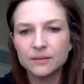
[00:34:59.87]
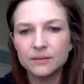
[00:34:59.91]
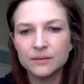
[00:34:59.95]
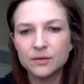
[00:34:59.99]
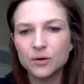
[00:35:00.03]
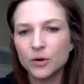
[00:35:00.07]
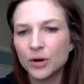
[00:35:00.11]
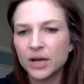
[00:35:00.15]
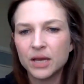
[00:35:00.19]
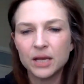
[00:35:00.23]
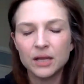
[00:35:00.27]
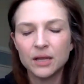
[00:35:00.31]

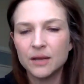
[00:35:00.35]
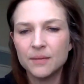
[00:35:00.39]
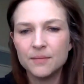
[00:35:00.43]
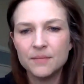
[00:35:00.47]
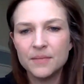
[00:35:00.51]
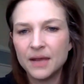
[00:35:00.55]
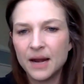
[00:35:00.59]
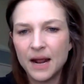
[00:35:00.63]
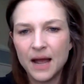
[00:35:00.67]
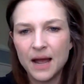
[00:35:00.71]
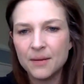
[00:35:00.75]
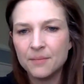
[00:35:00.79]
curriculum
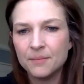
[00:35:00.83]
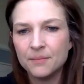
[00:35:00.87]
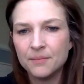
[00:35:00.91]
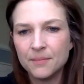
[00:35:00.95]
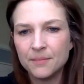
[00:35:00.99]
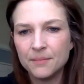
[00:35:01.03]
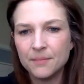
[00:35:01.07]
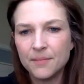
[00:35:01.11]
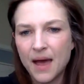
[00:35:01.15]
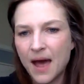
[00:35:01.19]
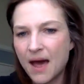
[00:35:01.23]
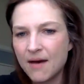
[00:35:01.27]
that I'm
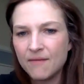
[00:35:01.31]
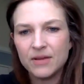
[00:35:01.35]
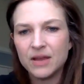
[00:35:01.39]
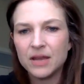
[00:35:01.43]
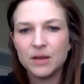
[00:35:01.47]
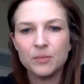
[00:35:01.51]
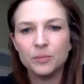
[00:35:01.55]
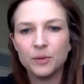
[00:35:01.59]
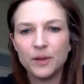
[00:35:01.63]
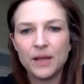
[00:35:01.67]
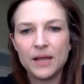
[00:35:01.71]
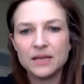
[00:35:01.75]
having
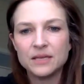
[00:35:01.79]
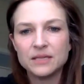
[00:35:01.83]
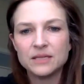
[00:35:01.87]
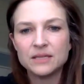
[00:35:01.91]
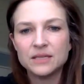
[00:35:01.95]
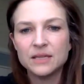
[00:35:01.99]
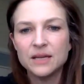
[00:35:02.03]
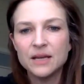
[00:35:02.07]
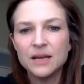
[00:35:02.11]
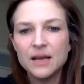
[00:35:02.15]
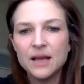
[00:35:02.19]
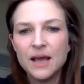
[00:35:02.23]
in
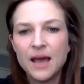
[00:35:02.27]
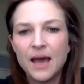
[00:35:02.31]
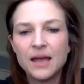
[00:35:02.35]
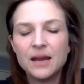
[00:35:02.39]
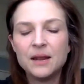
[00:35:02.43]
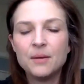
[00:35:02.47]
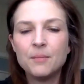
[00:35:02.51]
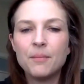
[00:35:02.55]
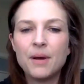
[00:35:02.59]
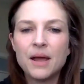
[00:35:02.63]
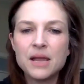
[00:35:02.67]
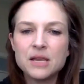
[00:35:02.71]
place. And
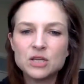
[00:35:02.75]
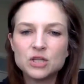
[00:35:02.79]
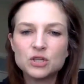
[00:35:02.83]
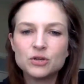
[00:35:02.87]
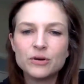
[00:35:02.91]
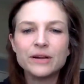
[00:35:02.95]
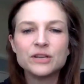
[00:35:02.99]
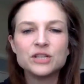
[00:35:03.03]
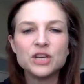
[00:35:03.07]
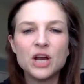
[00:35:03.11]
it might stretch